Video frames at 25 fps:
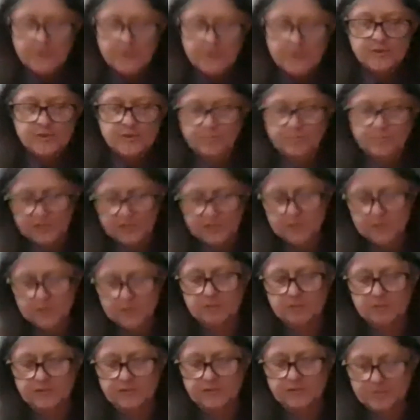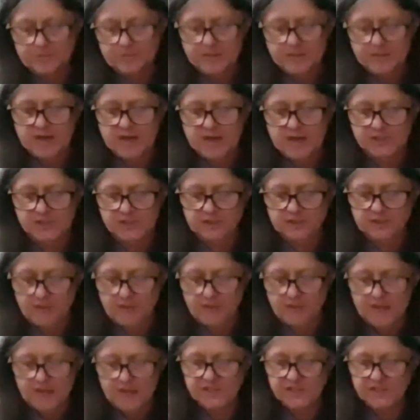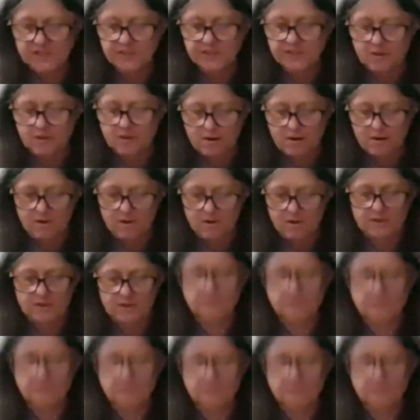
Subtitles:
the principle of compassion lies at the heart of